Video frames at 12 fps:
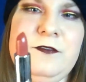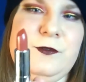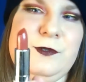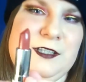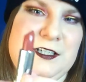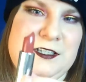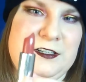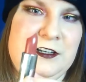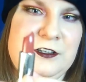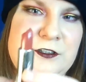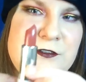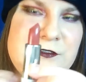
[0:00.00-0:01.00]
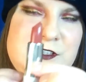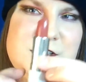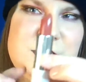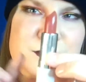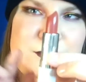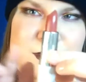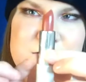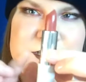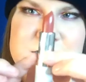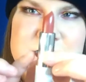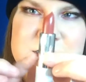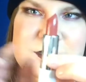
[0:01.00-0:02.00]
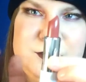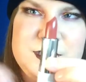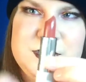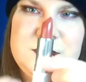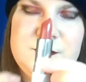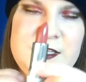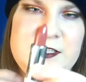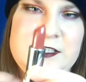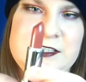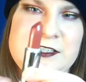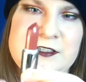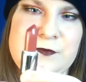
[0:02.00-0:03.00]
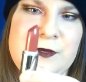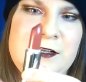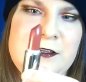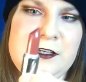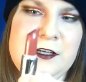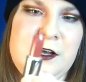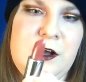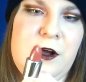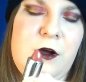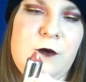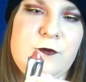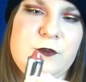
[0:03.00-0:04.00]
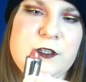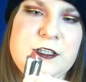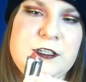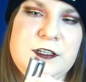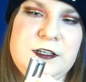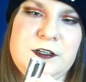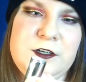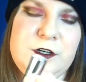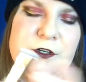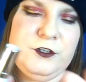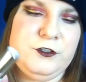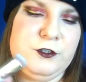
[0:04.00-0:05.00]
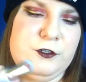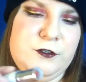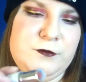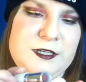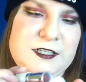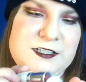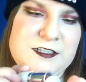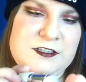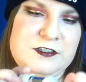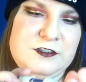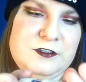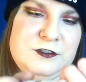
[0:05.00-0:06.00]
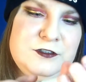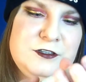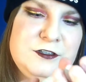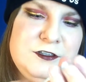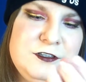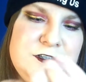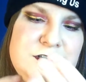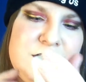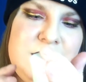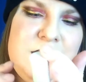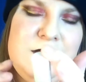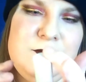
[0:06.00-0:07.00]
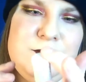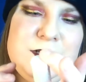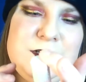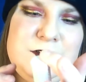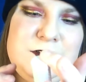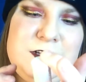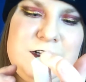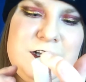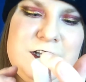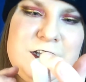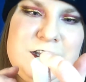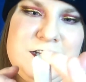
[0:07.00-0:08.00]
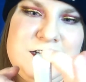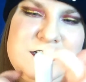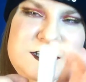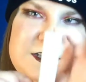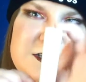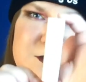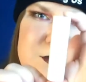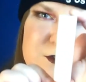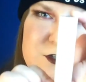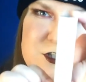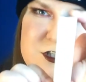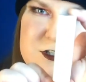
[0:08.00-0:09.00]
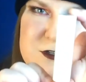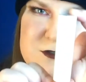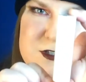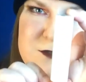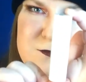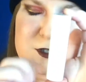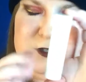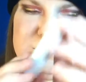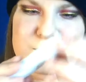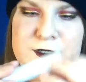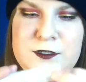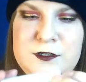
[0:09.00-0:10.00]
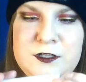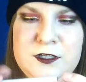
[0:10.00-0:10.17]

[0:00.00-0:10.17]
wear this color, so this is going to my niece as well. Hopefully her or my sister will like this, or she knows someone who will.